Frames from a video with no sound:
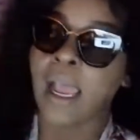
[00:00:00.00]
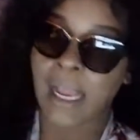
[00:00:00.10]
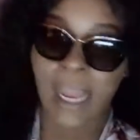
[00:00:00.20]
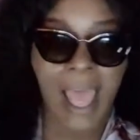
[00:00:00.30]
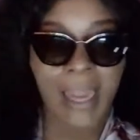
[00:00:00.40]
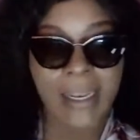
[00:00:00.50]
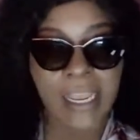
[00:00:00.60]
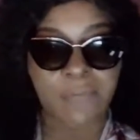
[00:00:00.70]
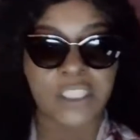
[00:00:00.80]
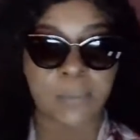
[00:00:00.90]
Clyde
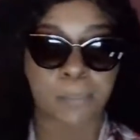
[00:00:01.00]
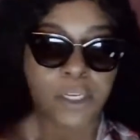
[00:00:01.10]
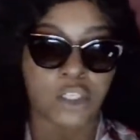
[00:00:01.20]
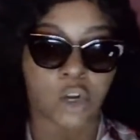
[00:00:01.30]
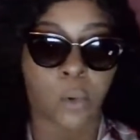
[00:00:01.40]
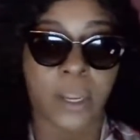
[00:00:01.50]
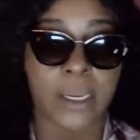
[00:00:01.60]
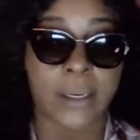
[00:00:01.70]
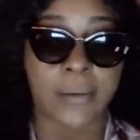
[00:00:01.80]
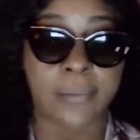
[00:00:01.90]
Diva's butch
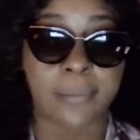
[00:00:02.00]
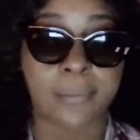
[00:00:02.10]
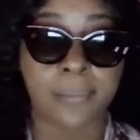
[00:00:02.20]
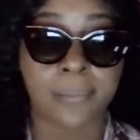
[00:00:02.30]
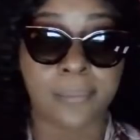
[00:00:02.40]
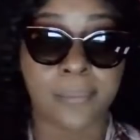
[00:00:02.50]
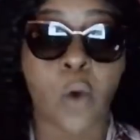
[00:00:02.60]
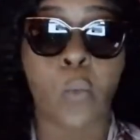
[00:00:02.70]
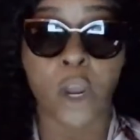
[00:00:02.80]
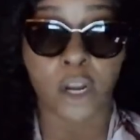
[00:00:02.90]
queen
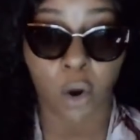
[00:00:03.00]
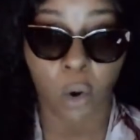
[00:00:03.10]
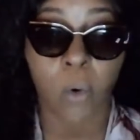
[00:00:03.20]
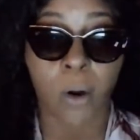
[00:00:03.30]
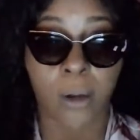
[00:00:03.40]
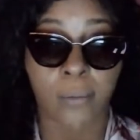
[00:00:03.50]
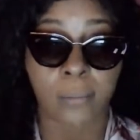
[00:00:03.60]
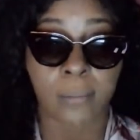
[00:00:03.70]
with a horn.